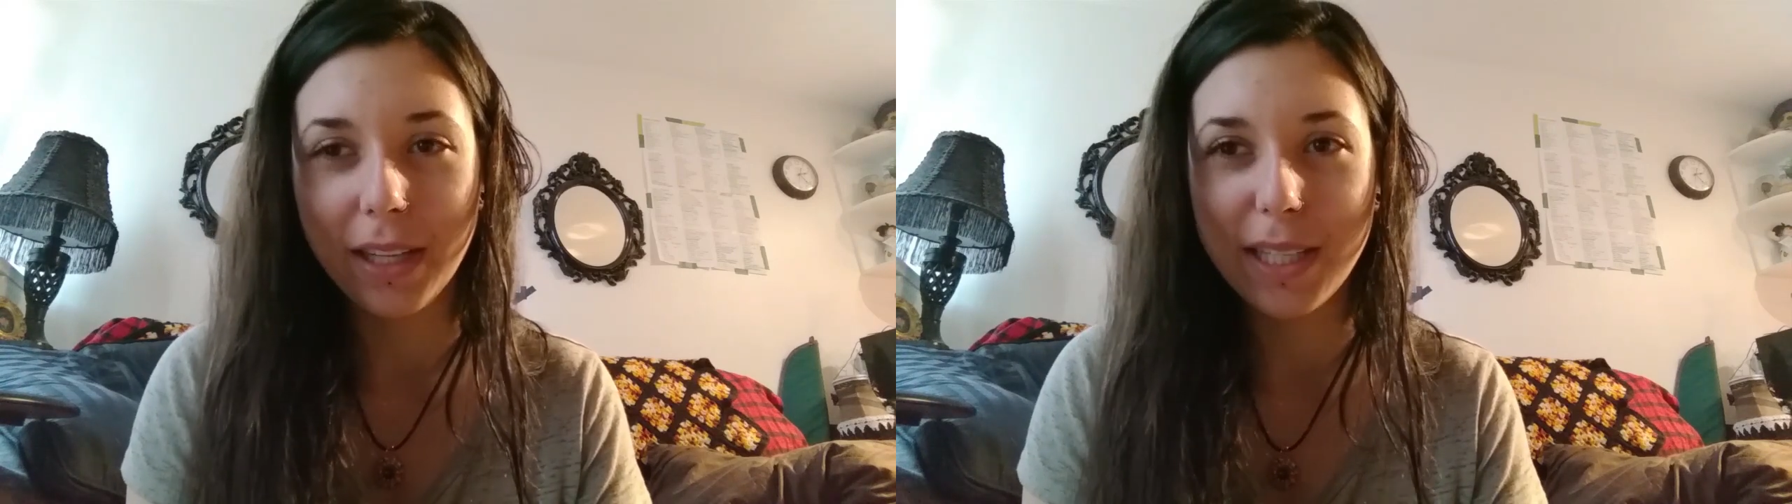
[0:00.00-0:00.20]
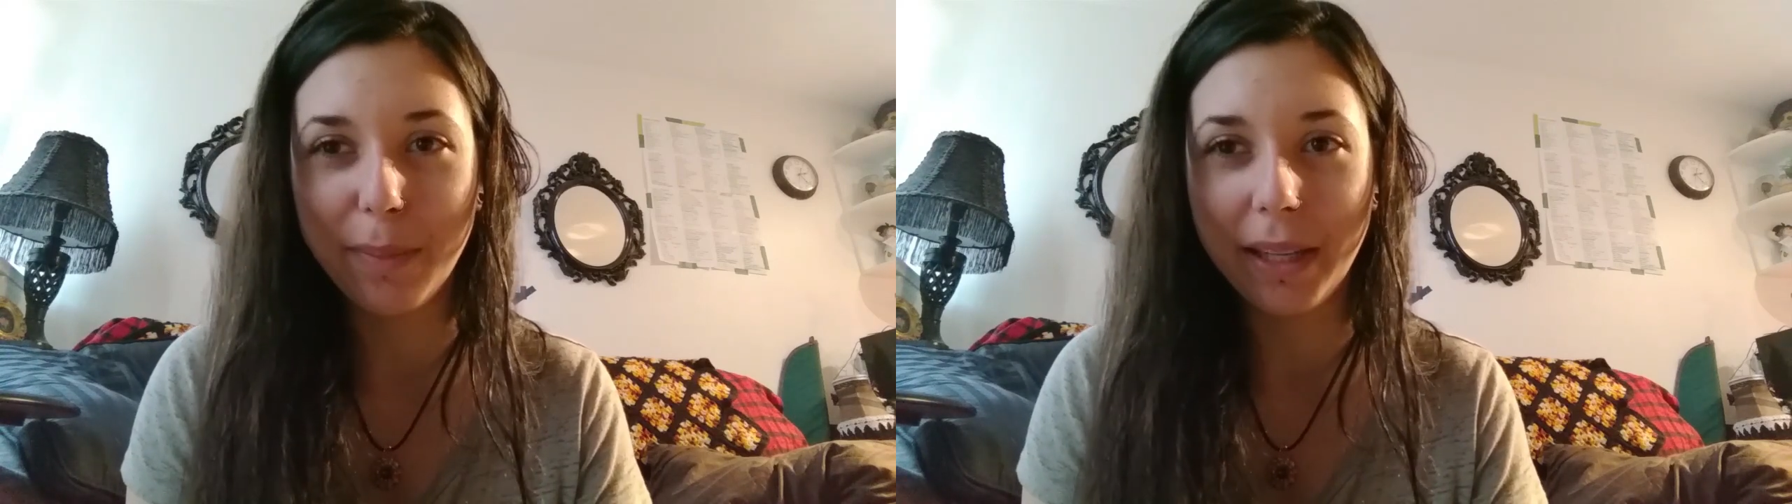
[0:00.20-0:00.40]

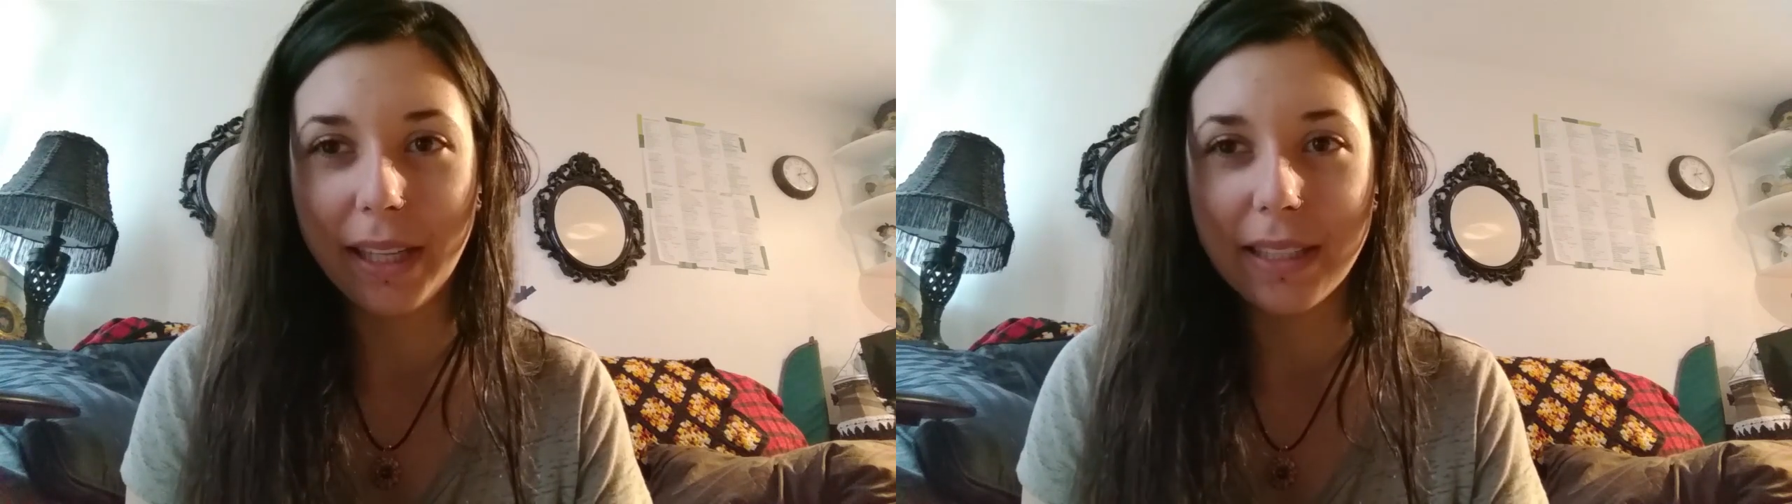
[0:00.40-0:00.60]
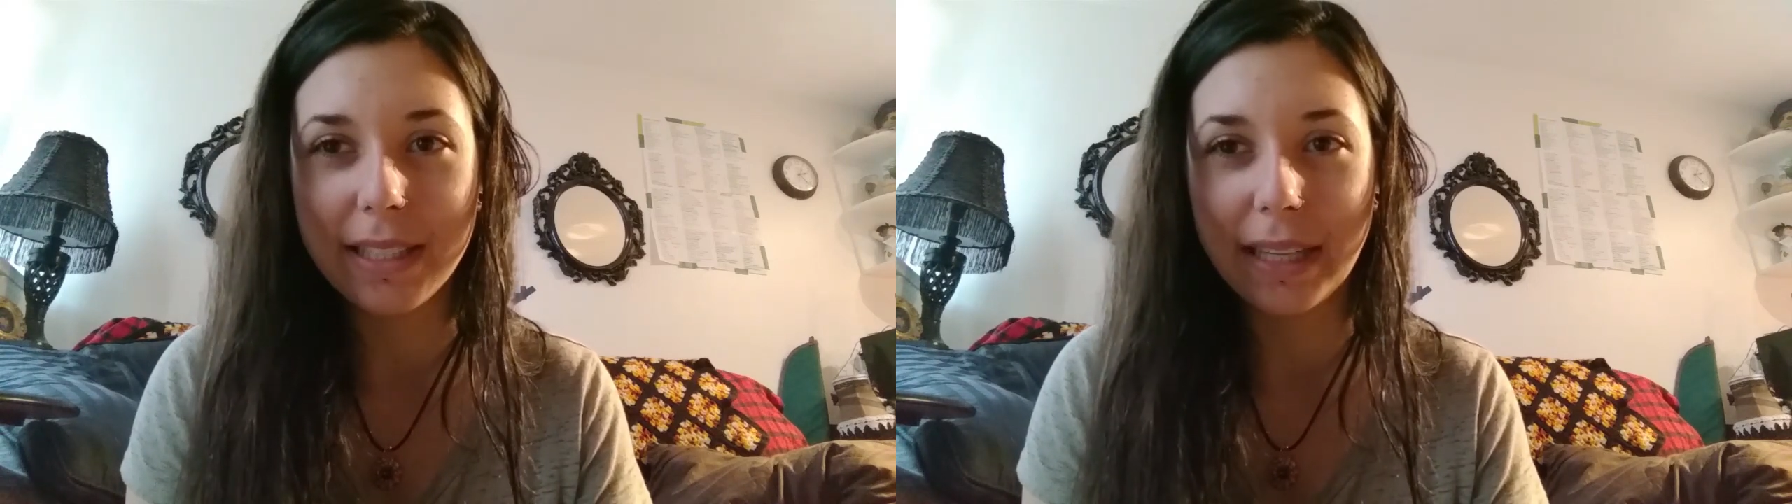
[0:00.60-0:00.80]

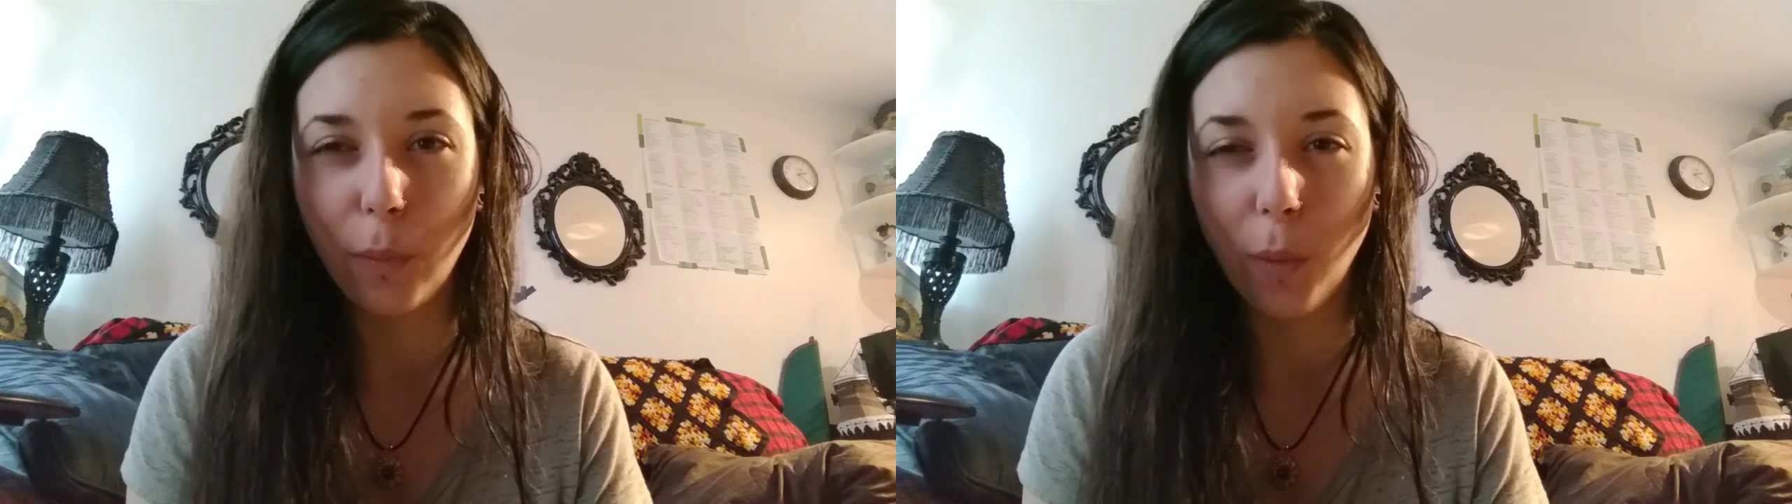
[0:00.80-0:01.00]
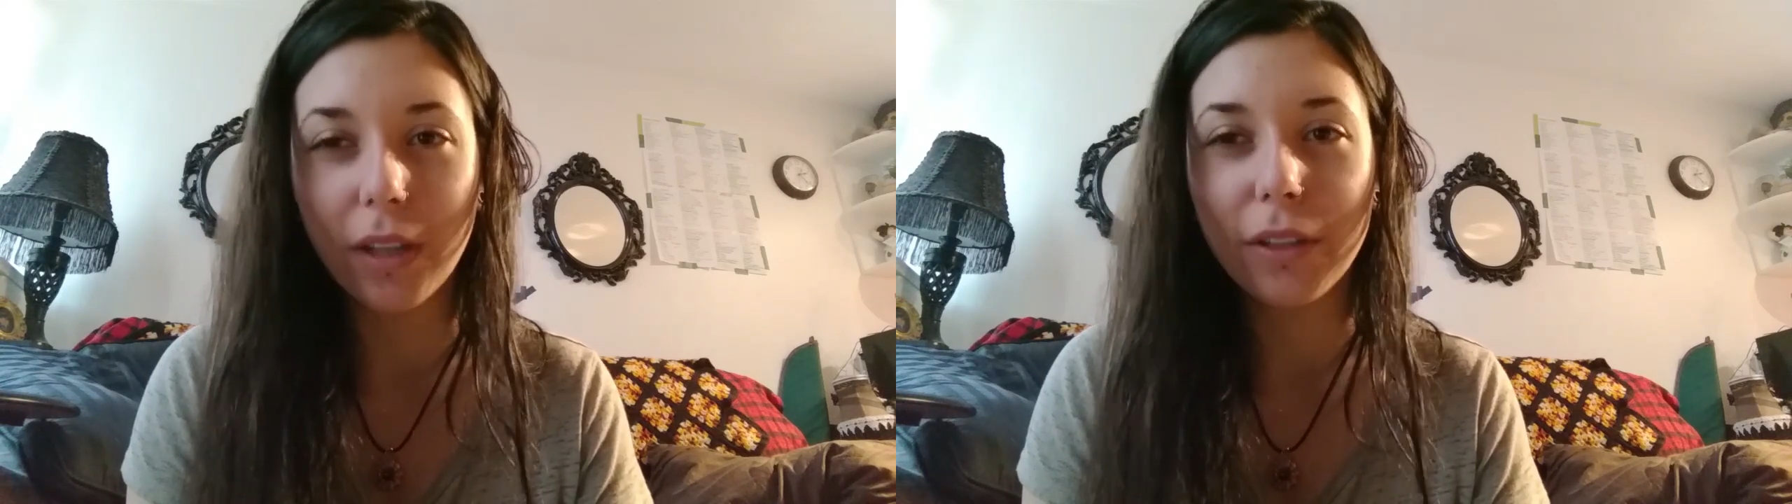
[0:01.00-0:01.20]
explains
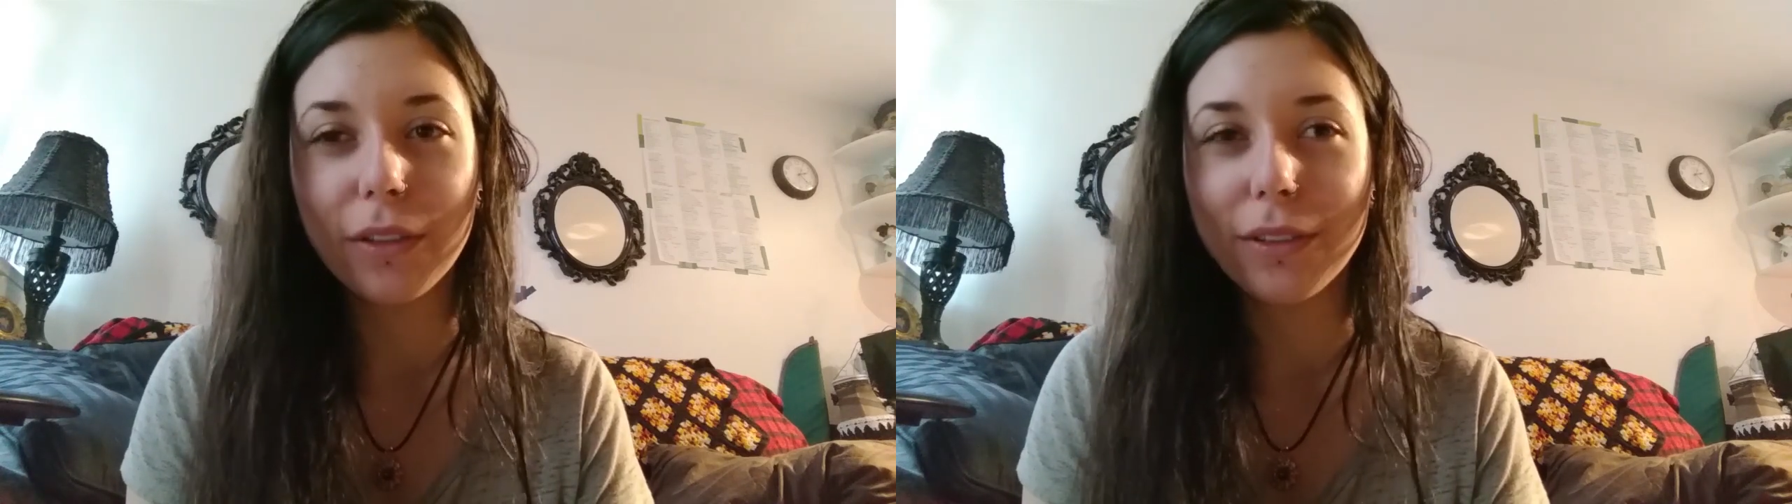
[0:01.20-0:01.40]
like what